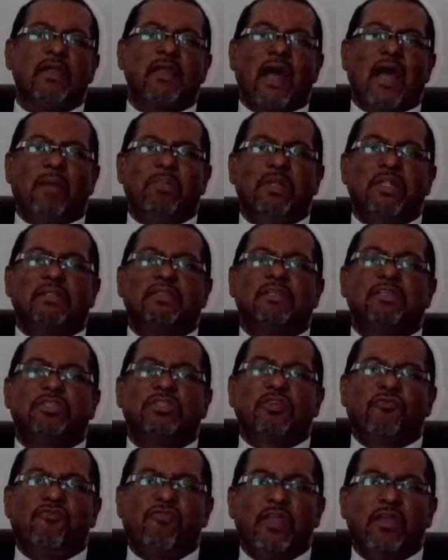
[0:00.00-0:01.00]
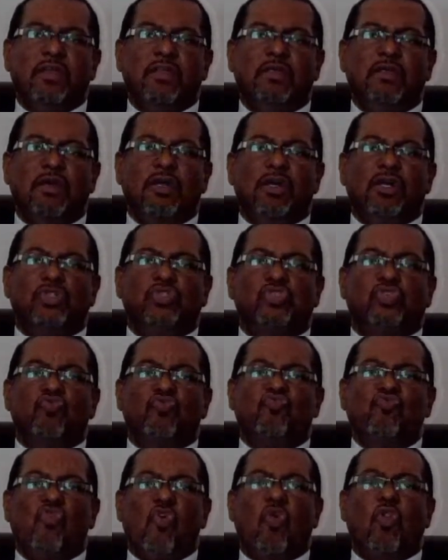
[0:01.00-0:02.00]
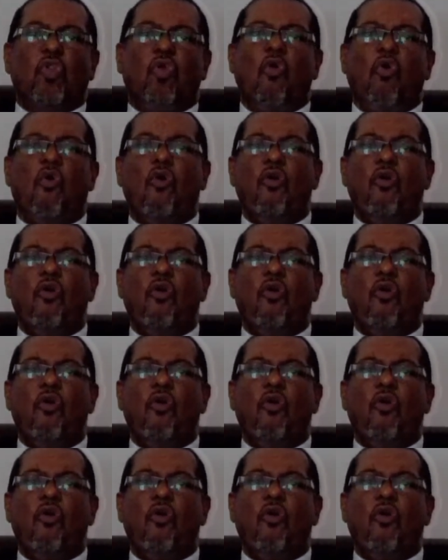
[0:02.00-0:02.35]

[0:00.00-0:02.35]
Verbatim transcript: Cabinet has agreed to roll